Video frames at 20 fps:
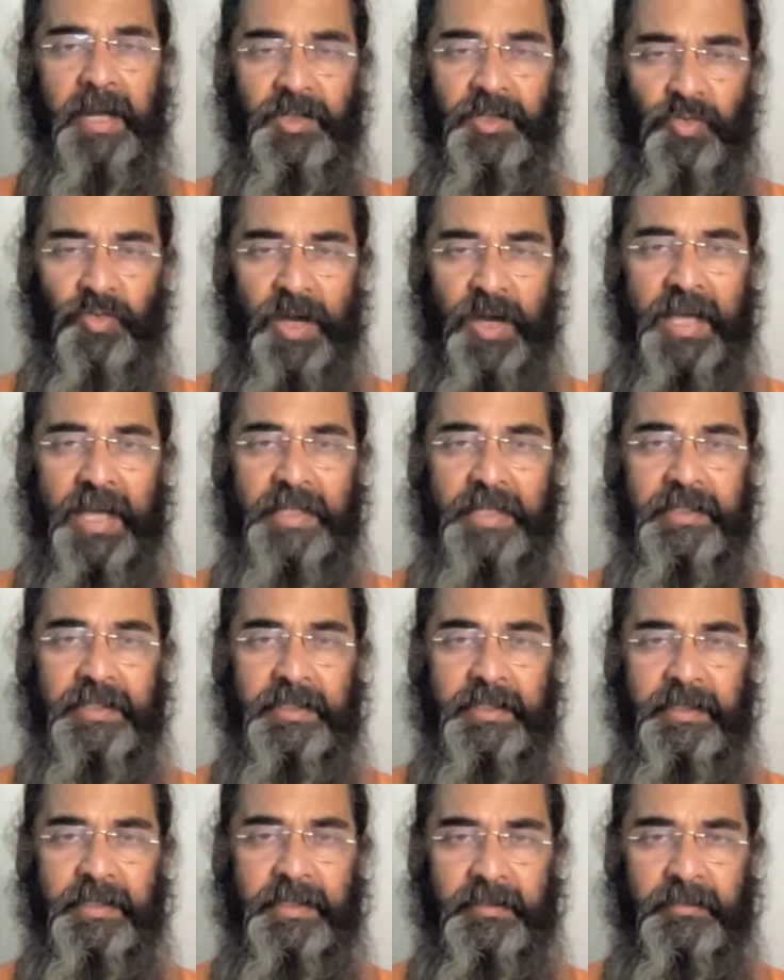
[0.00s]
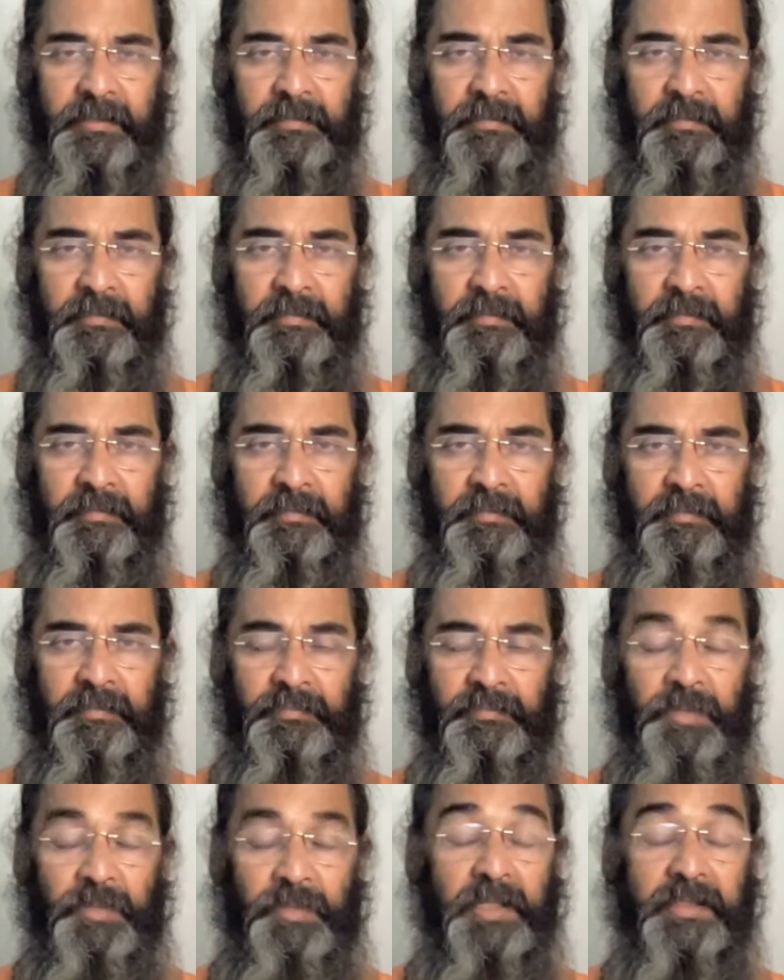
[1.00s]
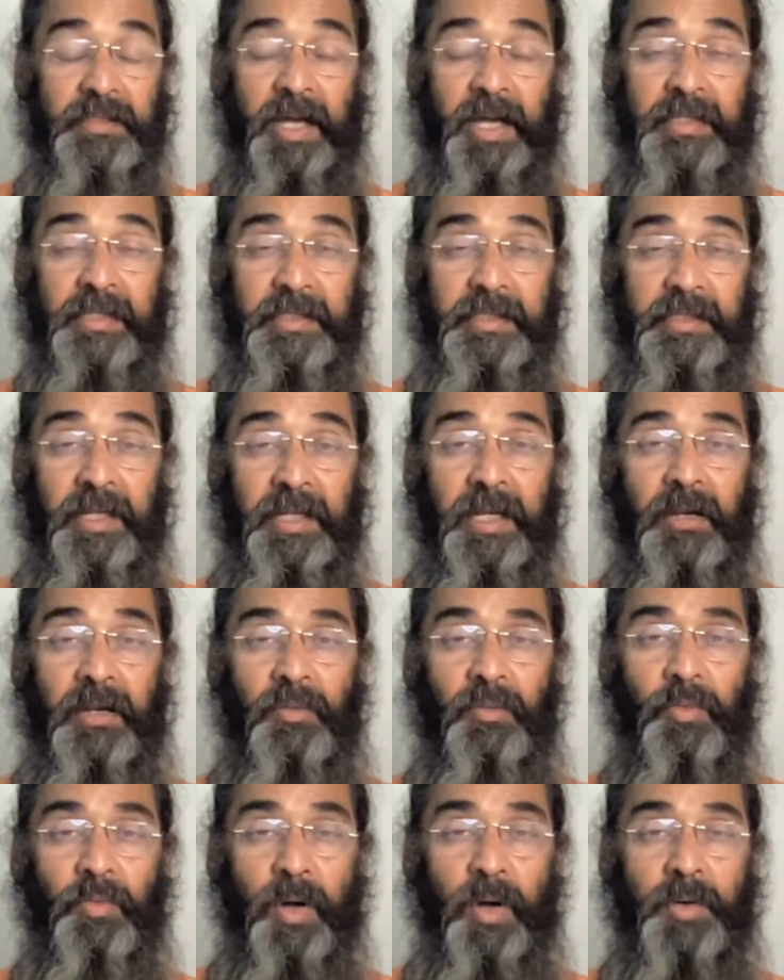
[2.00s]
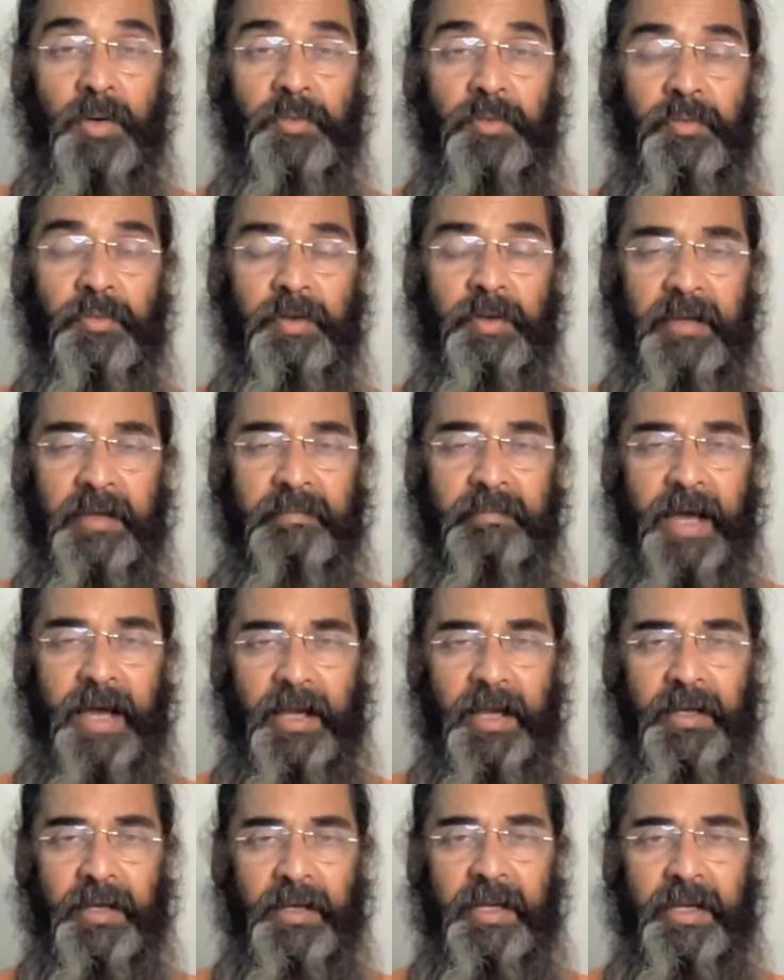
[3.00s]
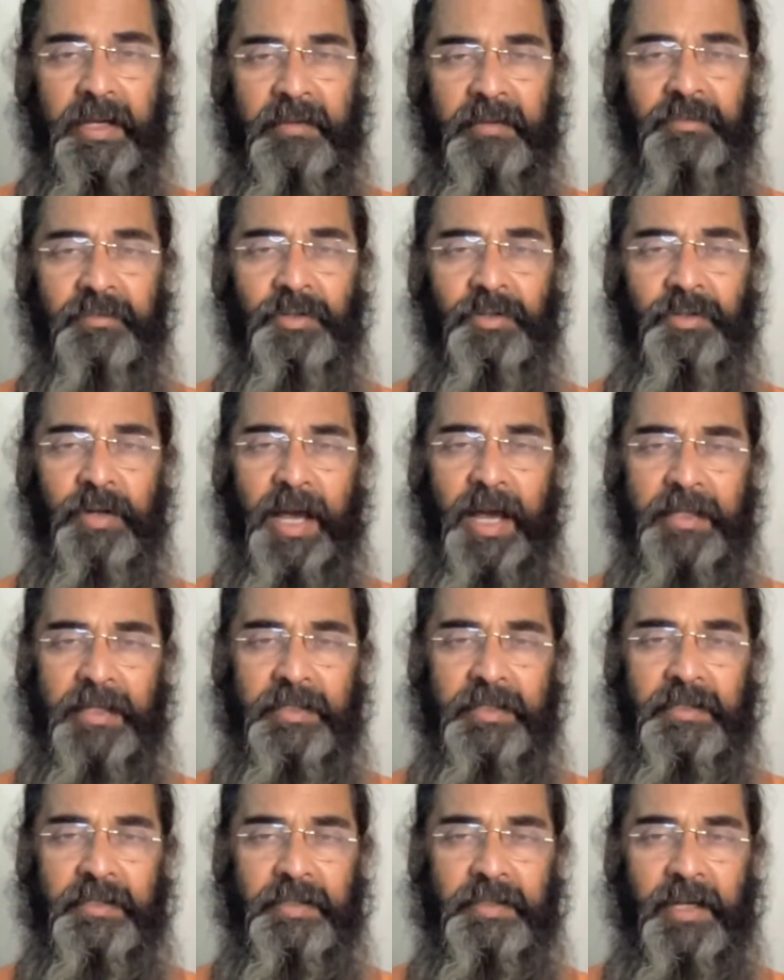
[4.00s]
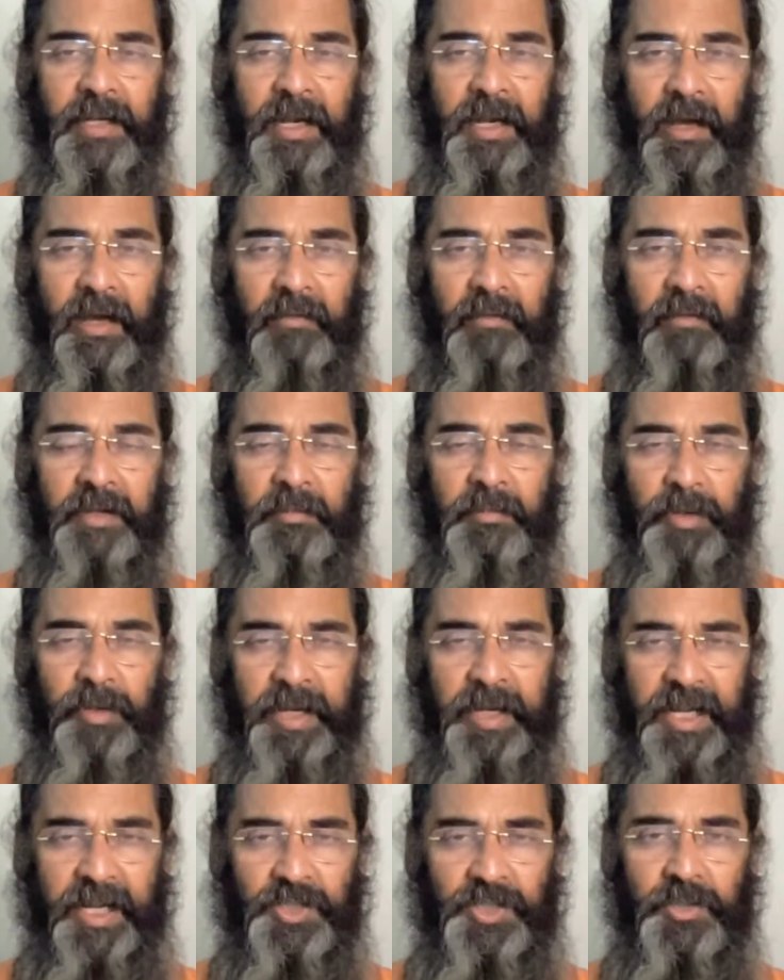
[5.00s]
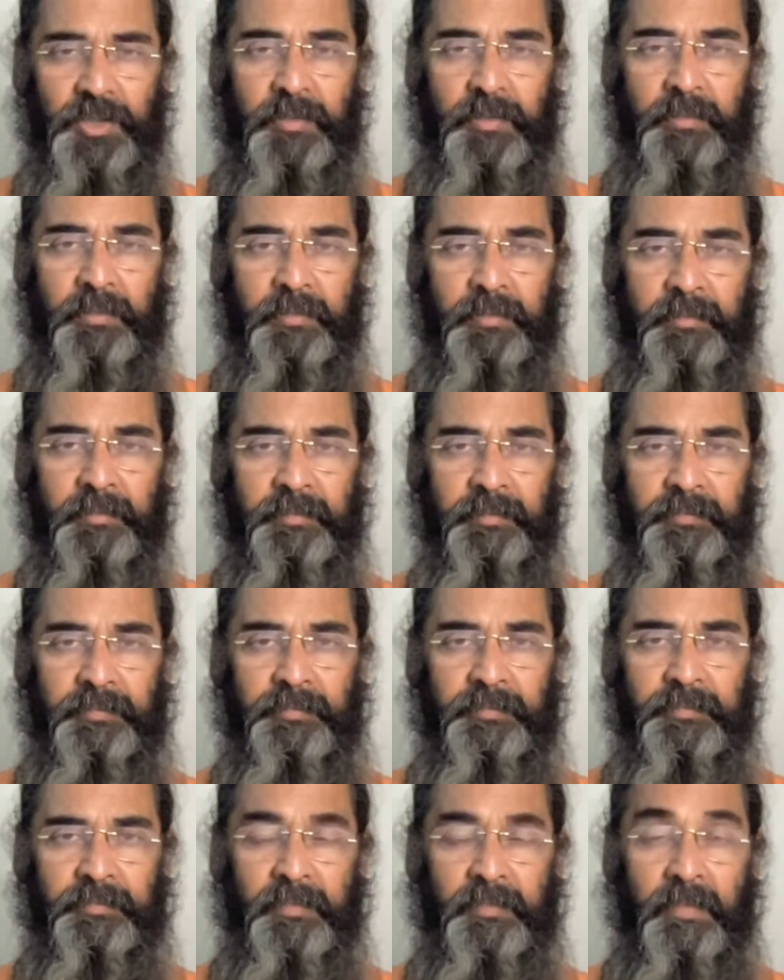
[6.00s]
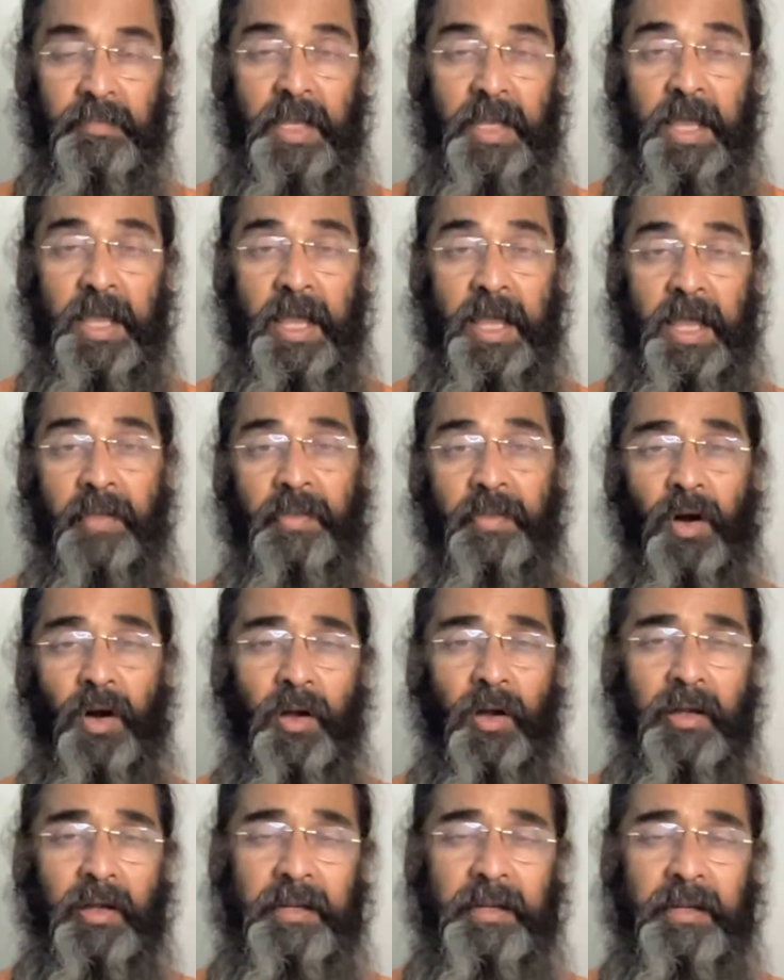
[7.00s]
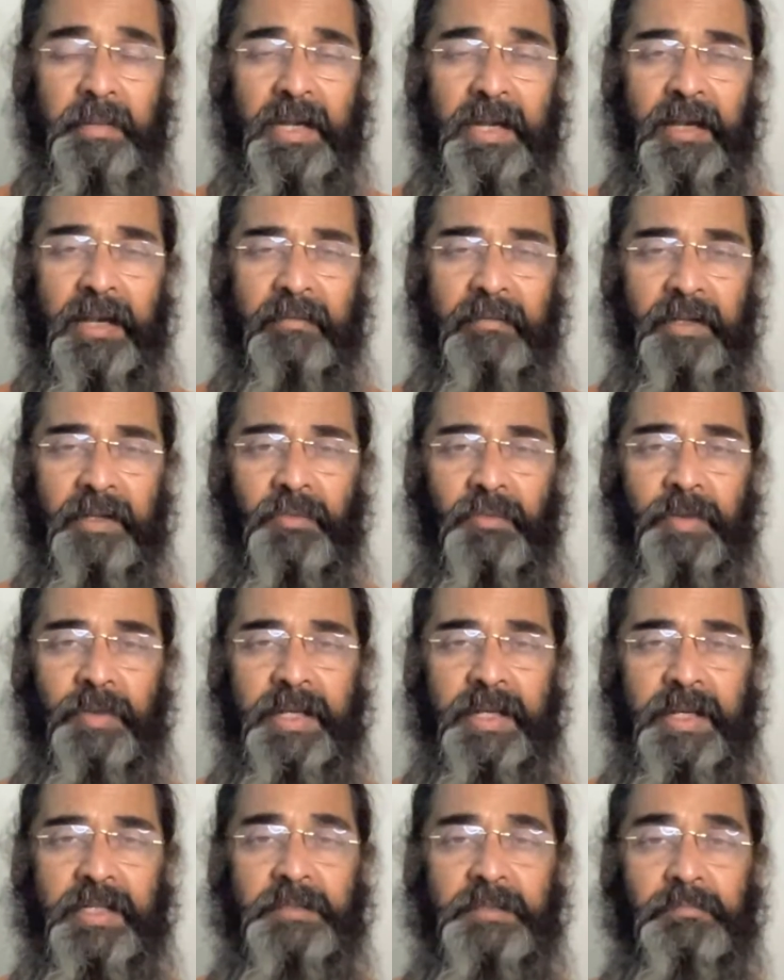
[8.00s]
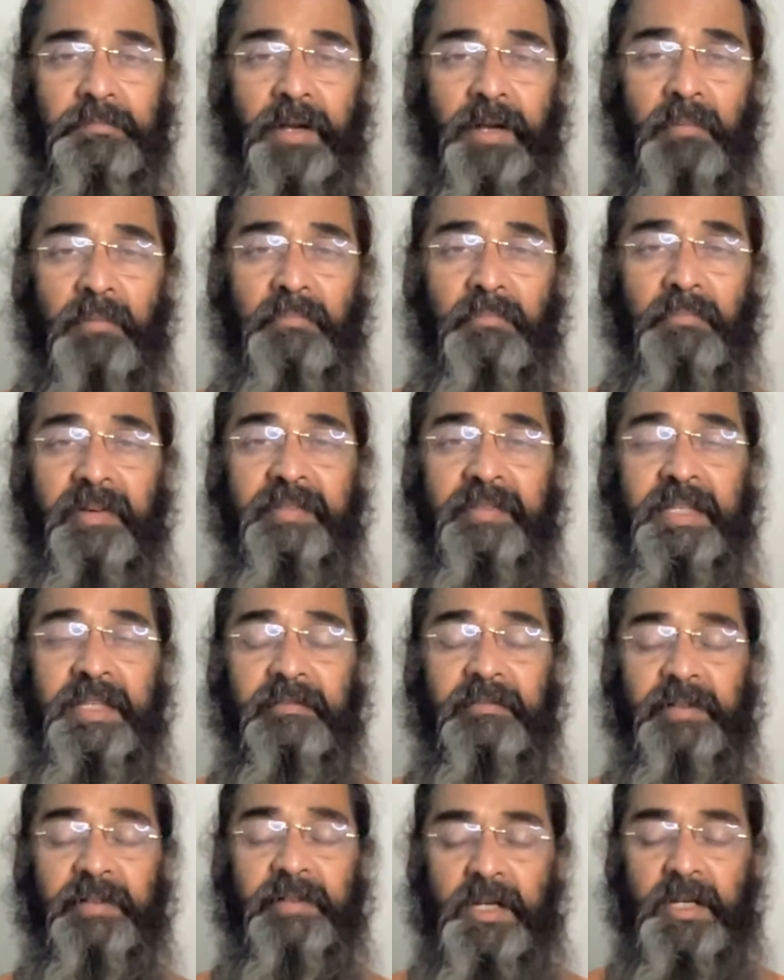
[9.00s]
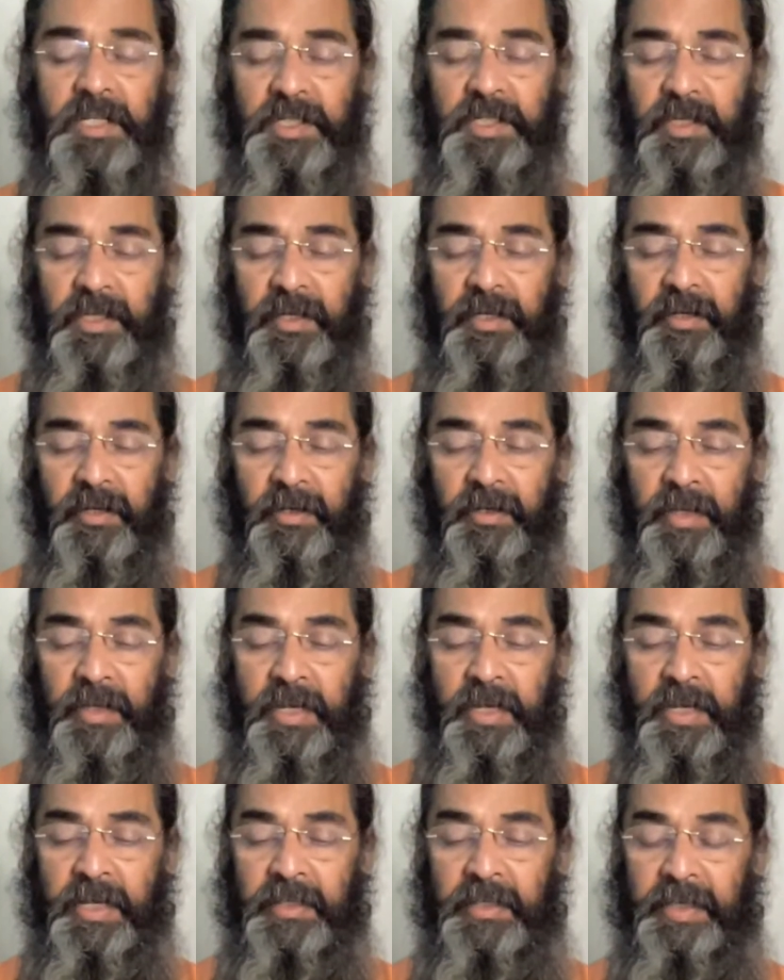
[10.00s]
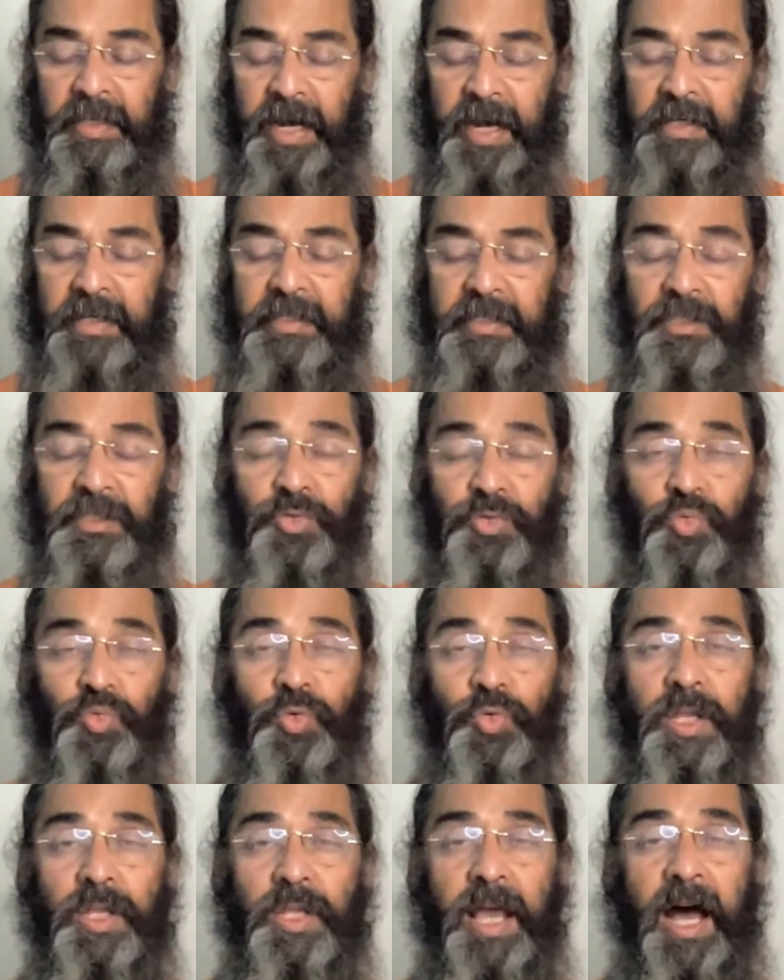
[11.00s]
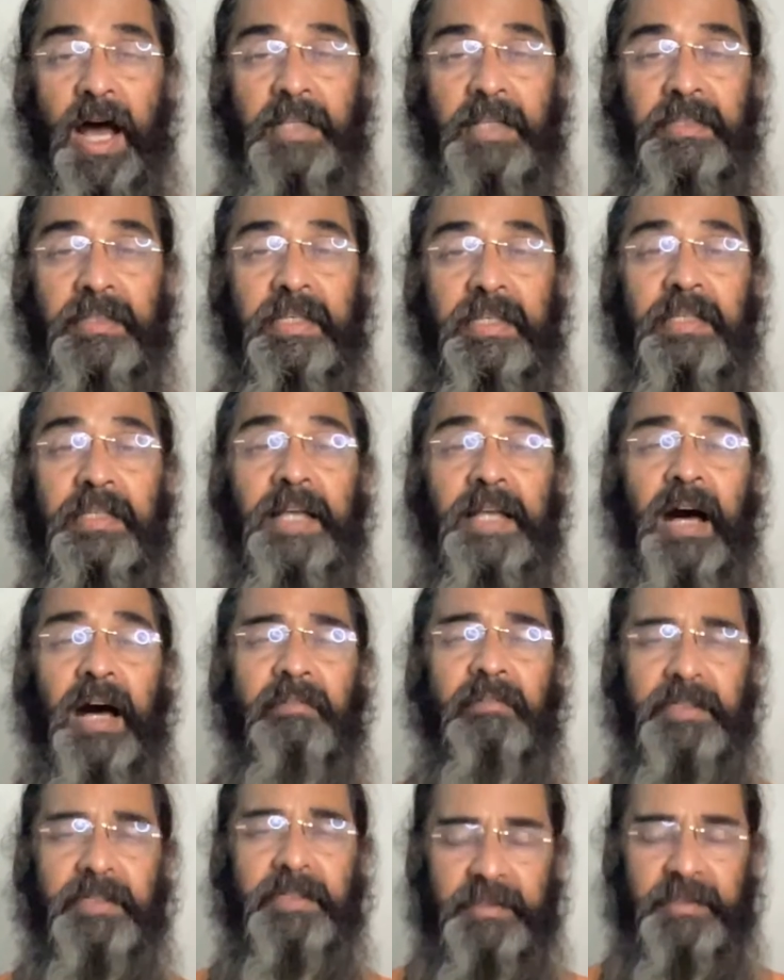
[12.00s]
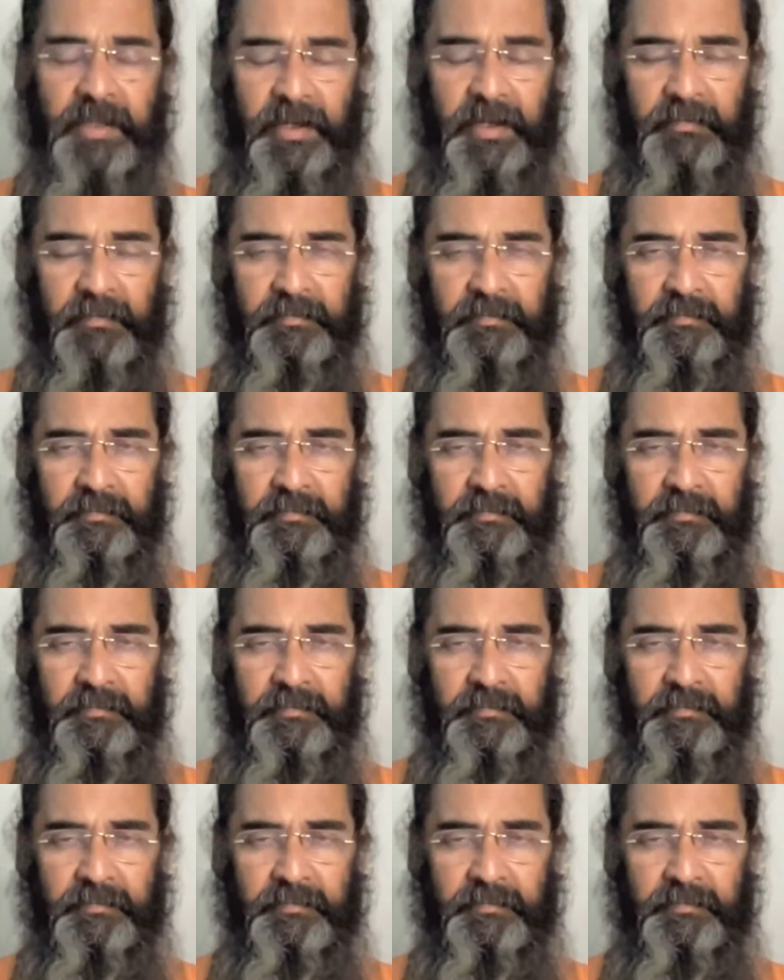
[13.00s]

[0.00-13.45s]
my trance, because I still want to give you guidance and love and protection. And the ultimate level, when is Brahmavid Varishta, that is Turiya Tita Avastha.